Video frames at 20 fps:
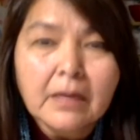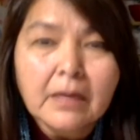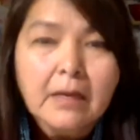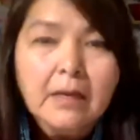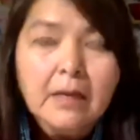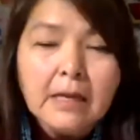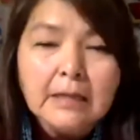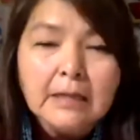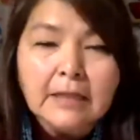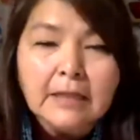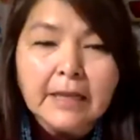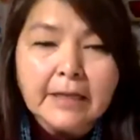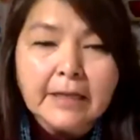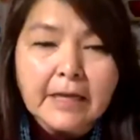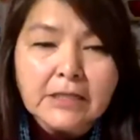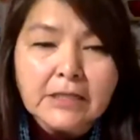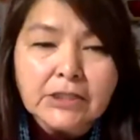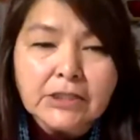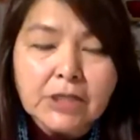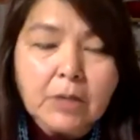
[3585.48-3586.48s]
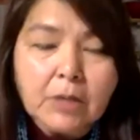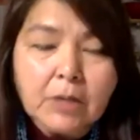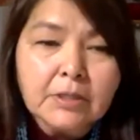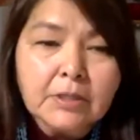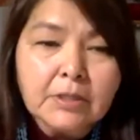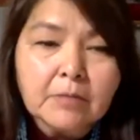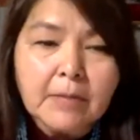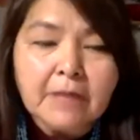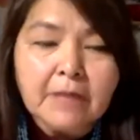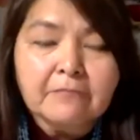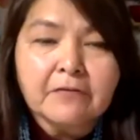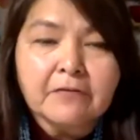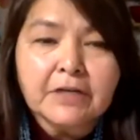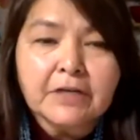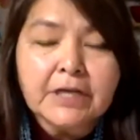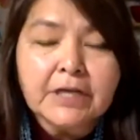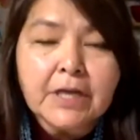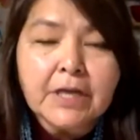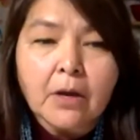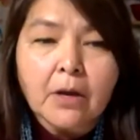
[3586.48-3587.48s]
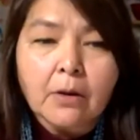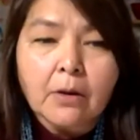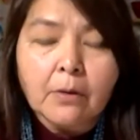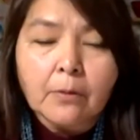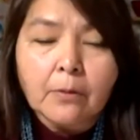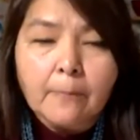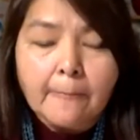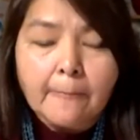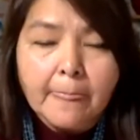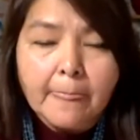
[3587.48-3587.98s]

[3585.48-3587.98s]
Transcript: Like I showed in my video,